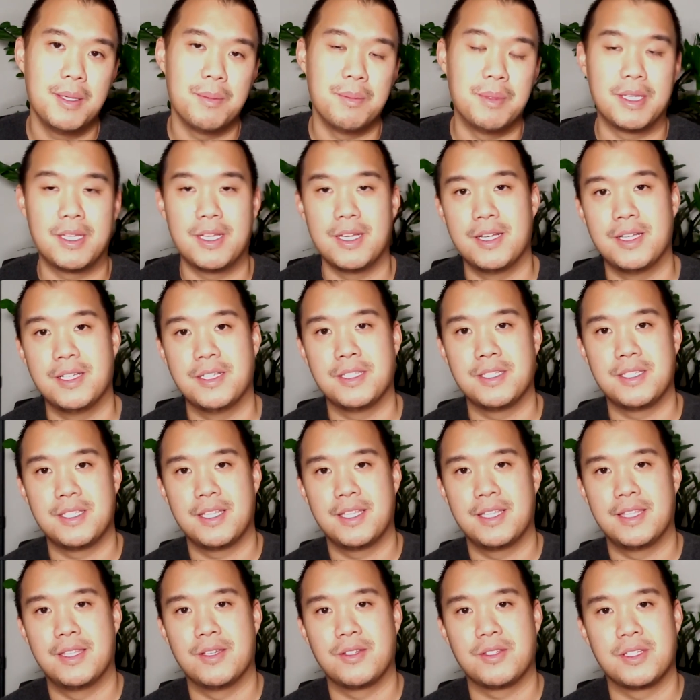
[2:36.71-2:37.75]
because
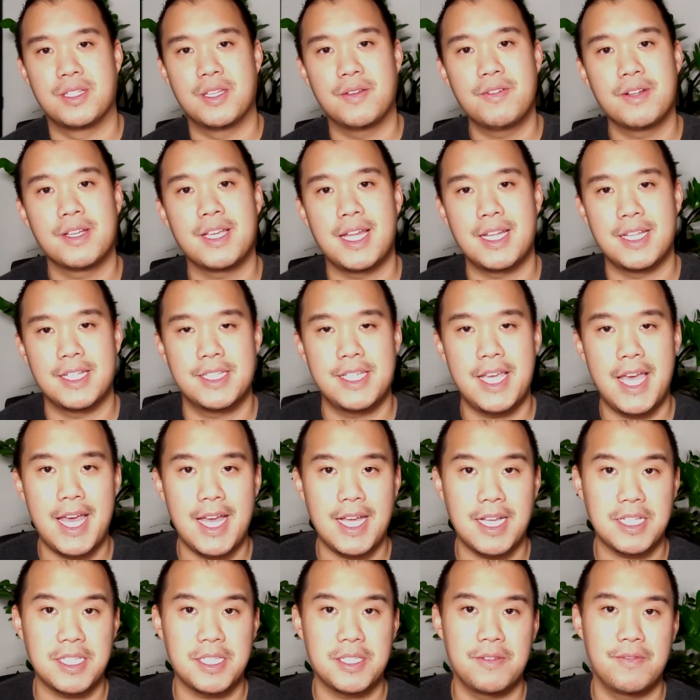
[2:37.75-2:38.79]
there's a different kind of
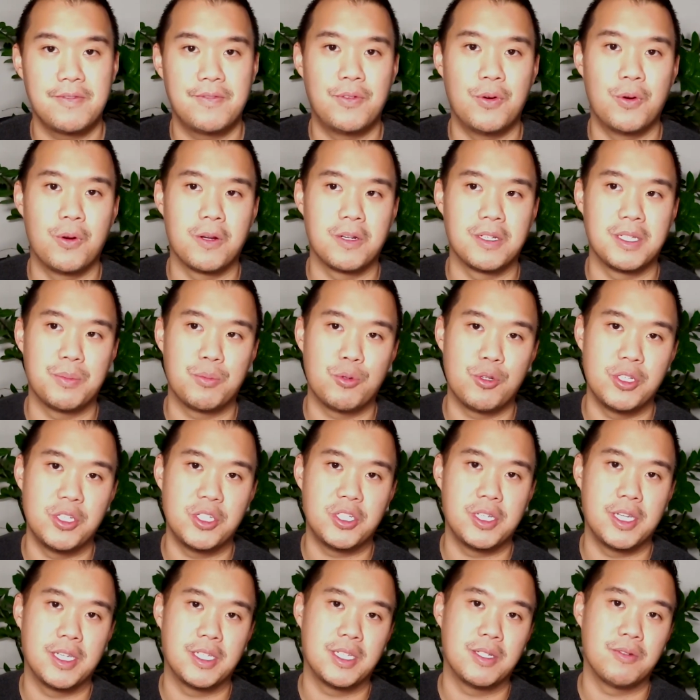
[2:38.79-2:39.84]
tax for
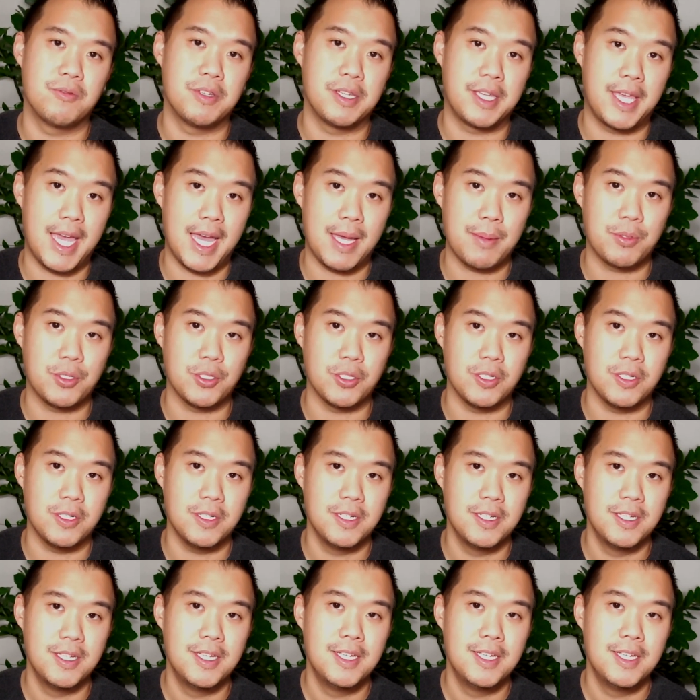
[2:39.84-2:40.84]
depreciation recapture.